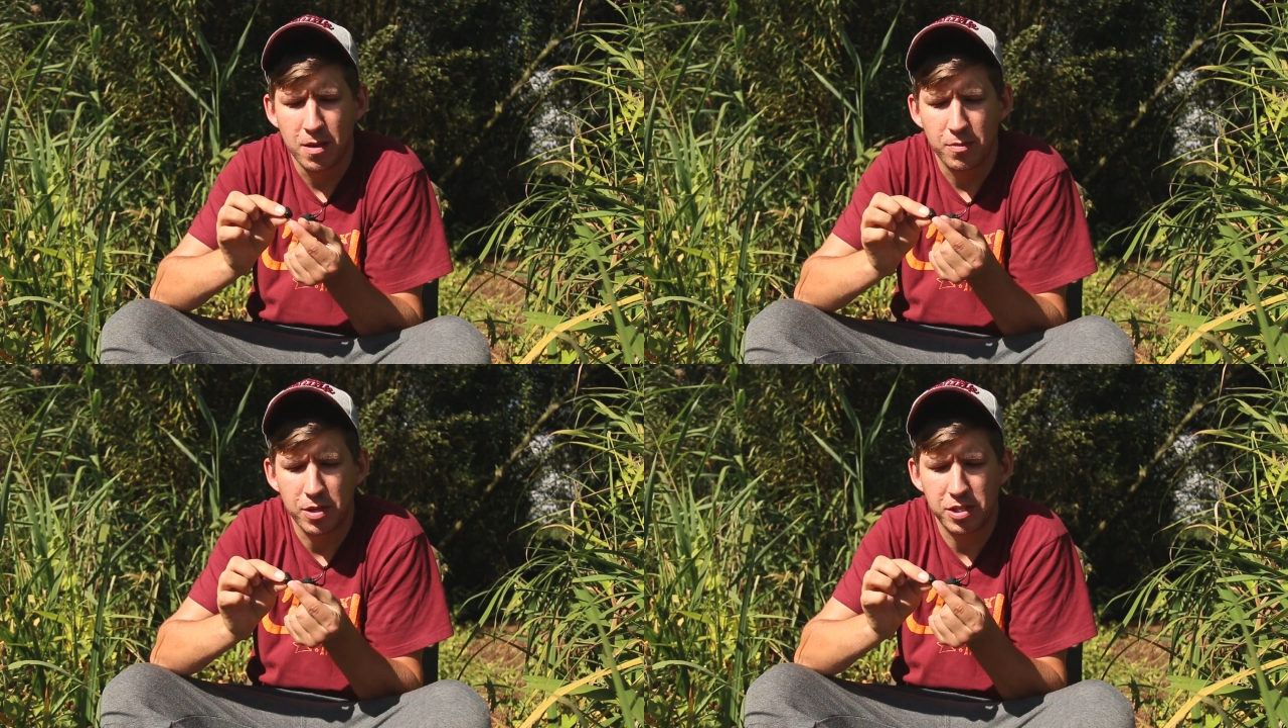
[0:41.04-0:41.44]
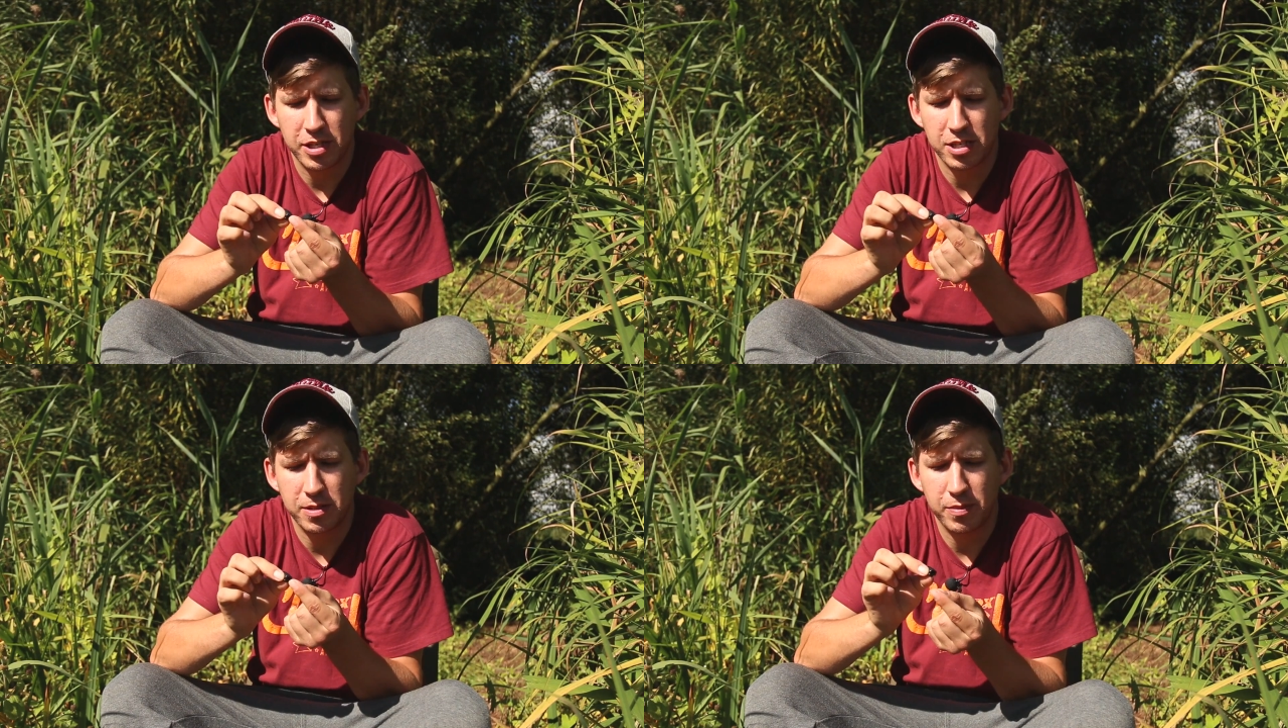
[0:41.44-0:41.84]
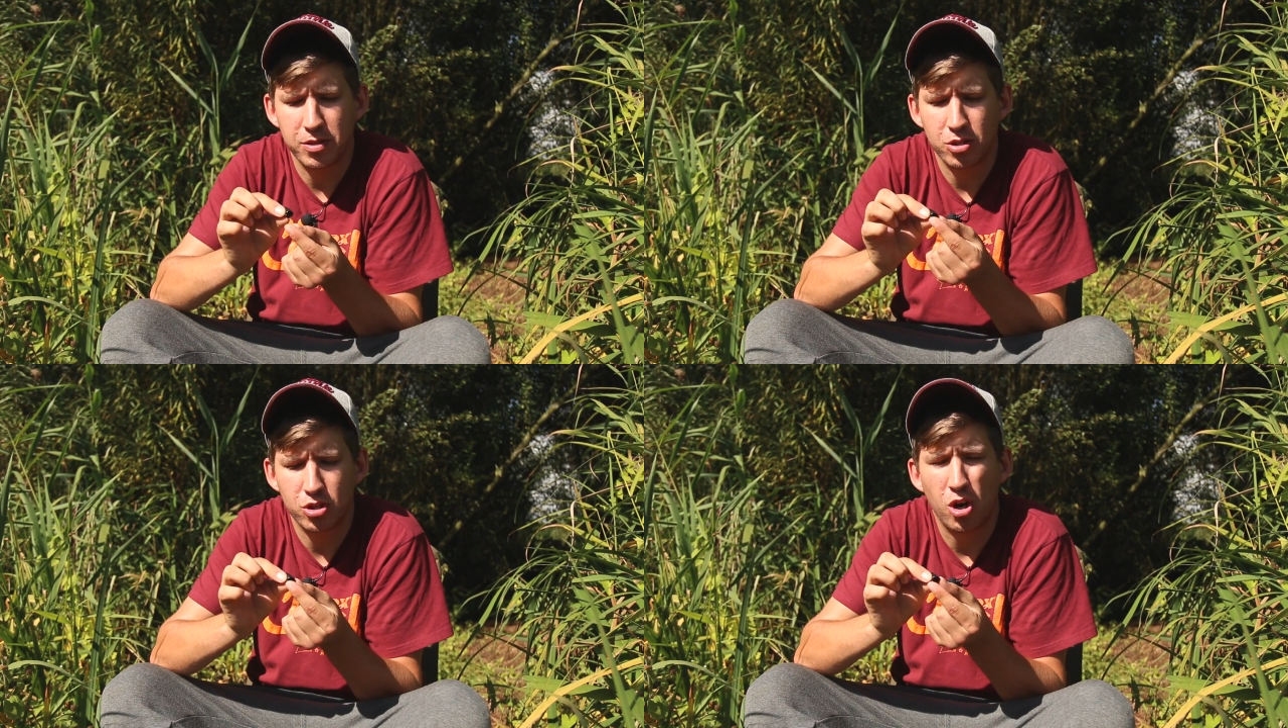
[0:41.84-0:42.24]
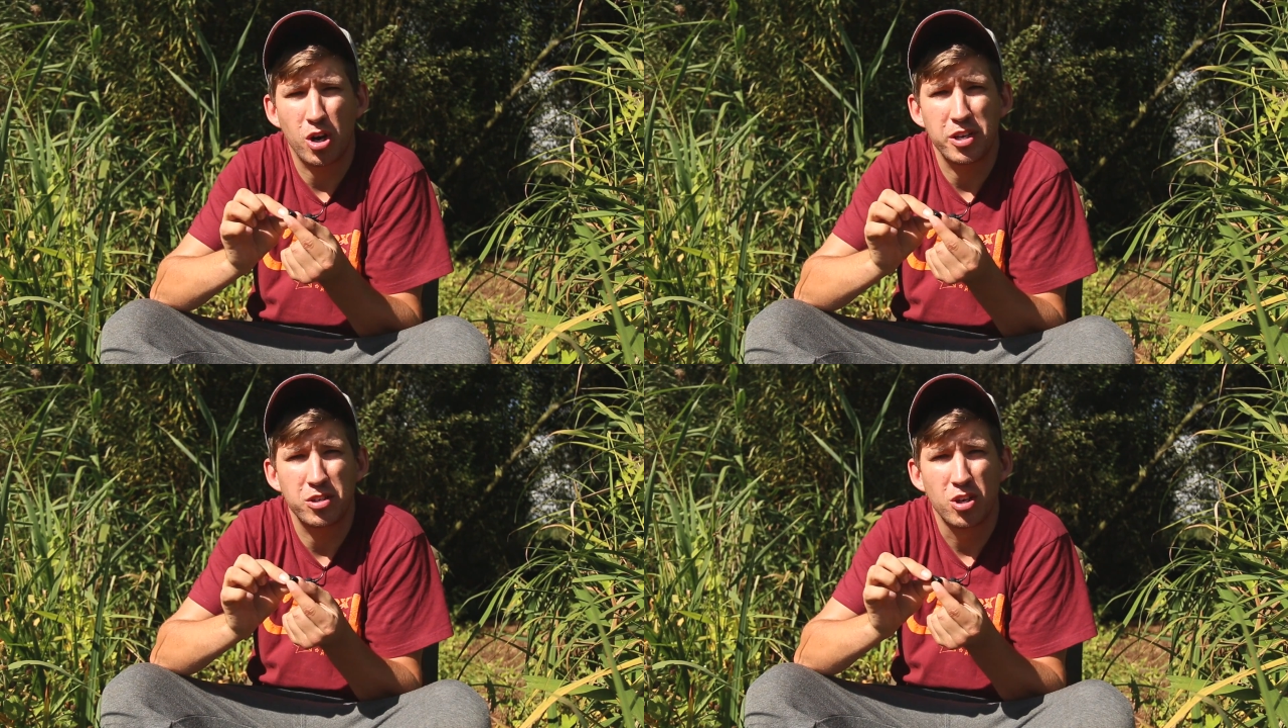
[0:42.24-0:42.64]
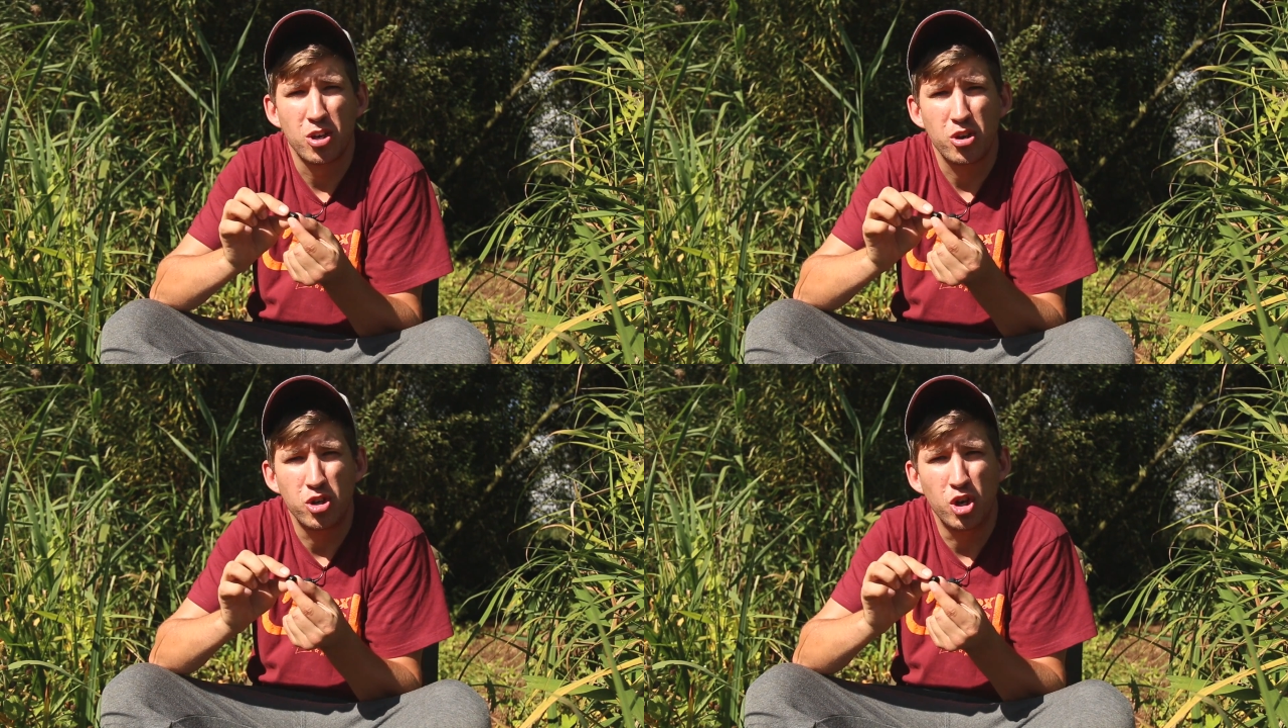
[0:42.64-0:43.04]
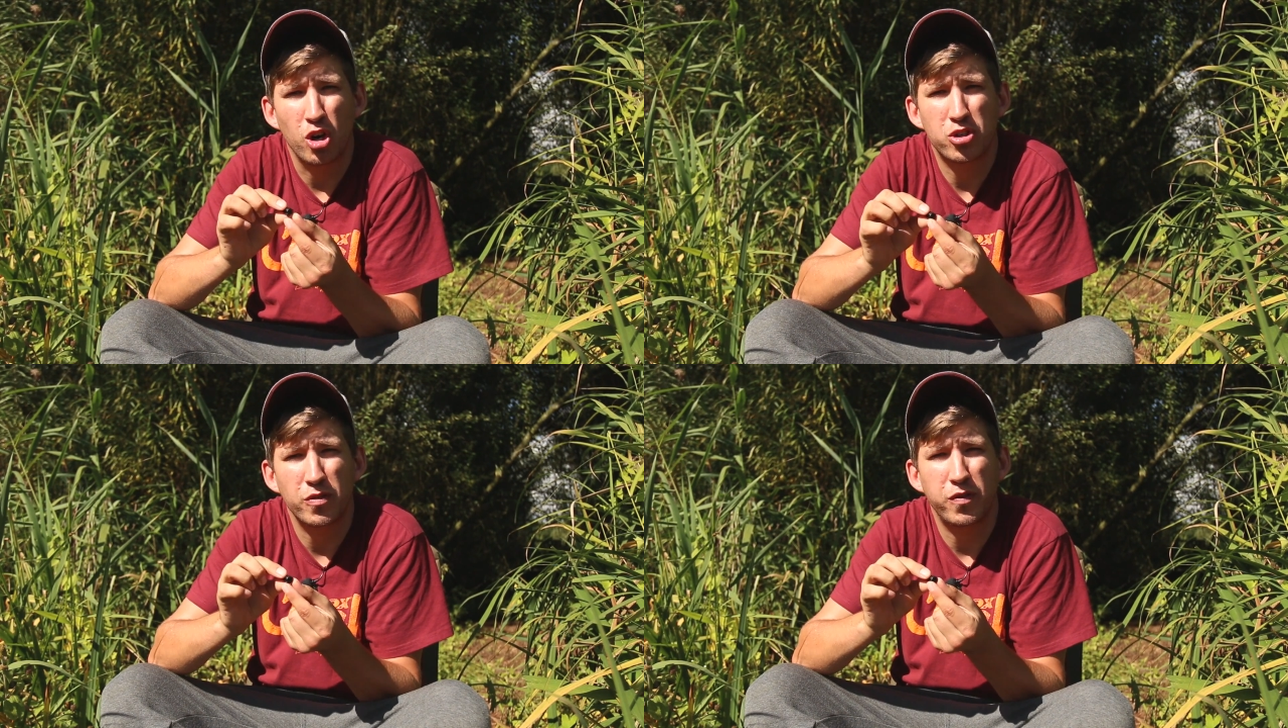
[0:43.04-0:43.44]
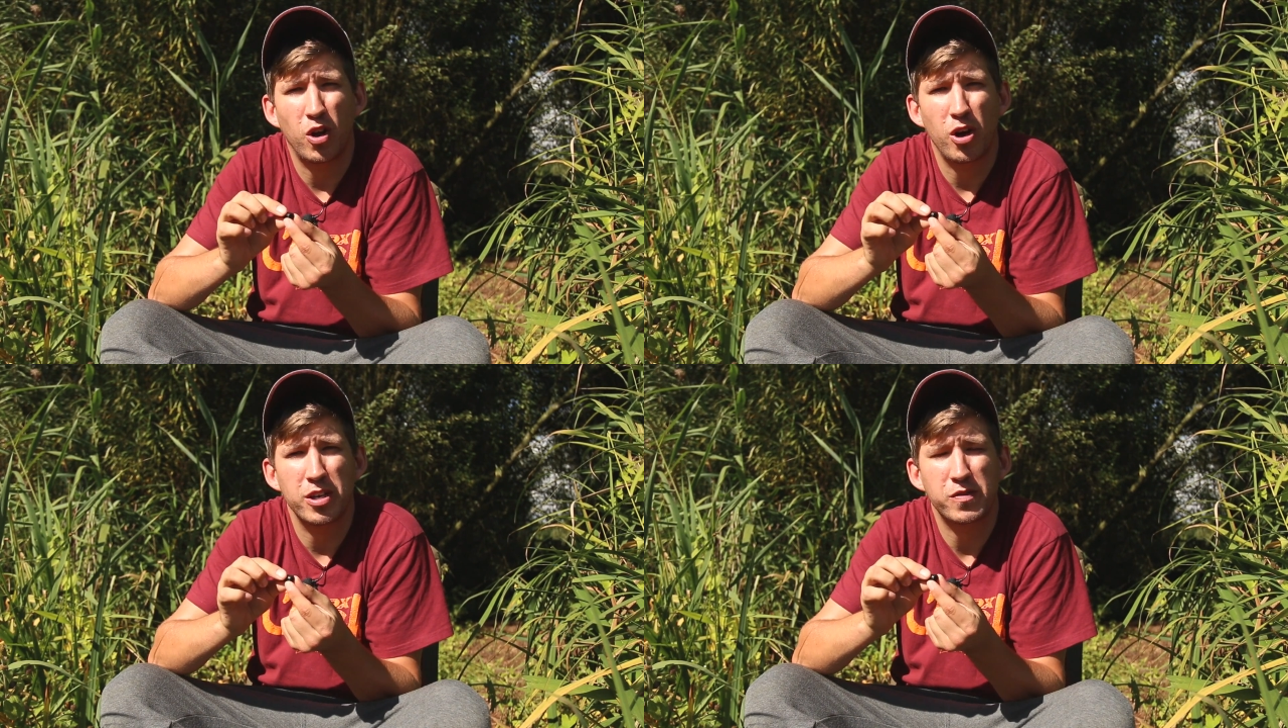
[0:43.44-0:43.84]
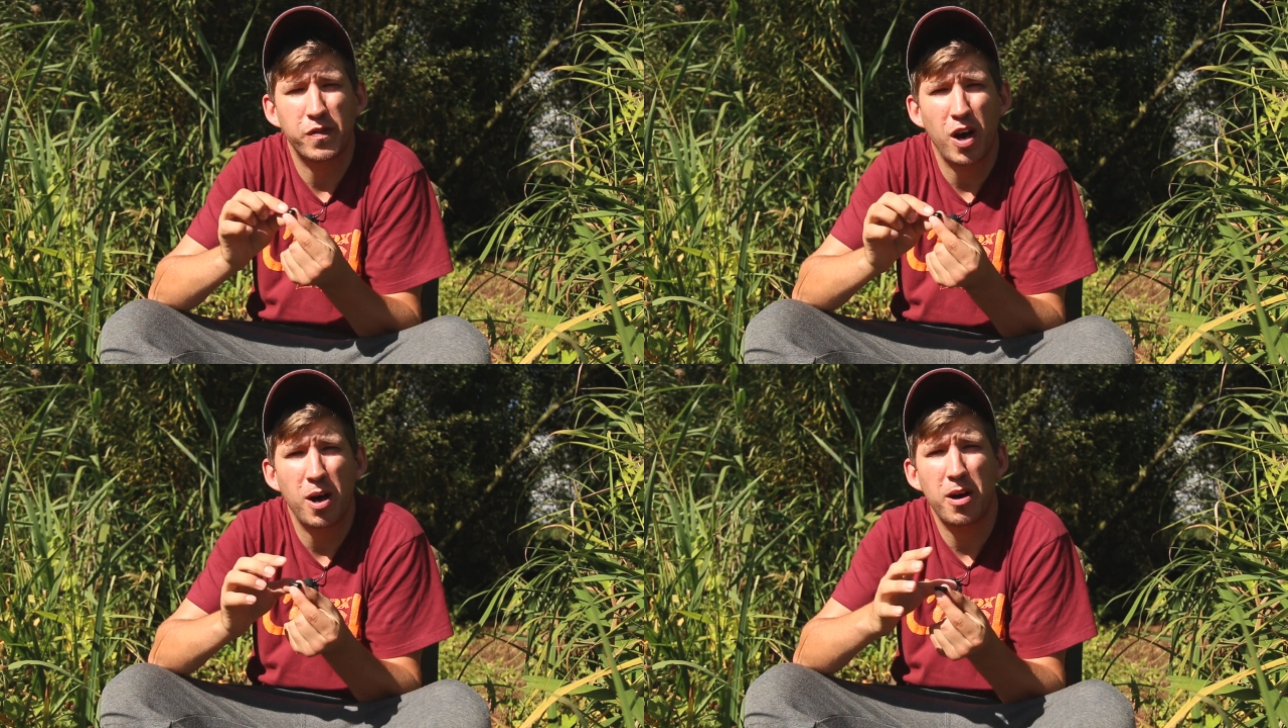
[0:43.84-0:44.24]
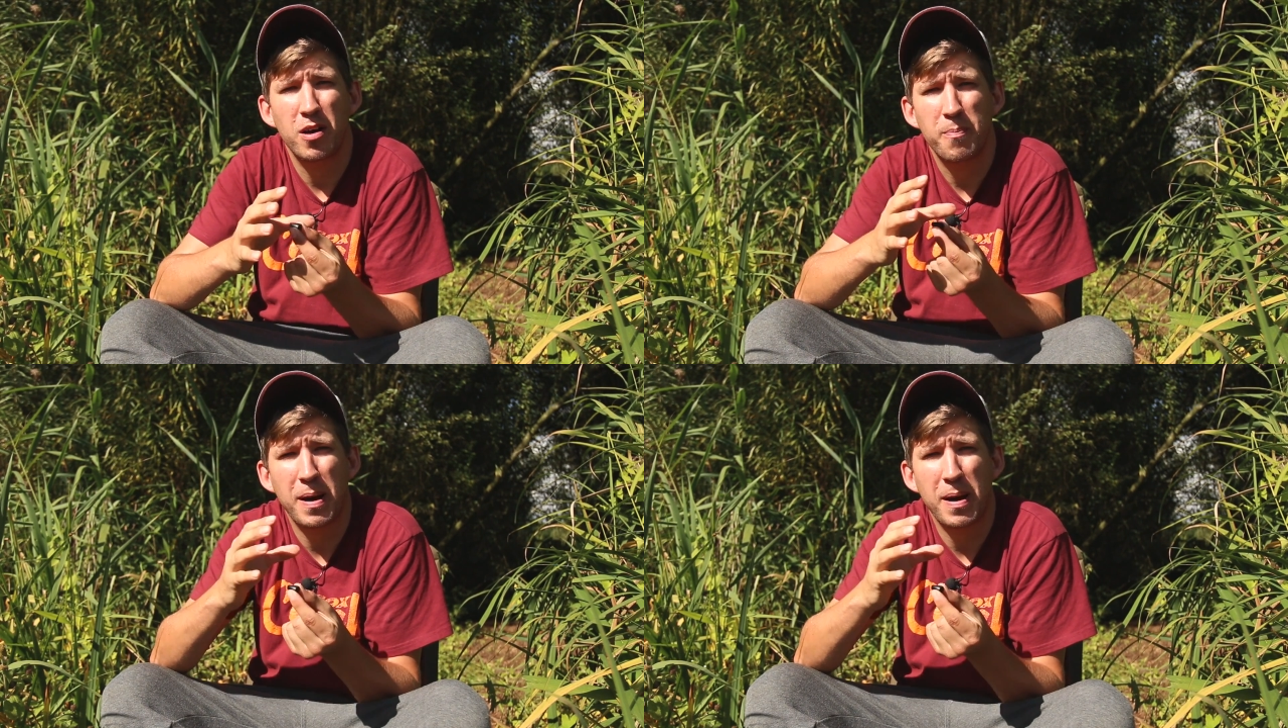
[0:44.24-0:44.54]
This has actually been designed not to fly as far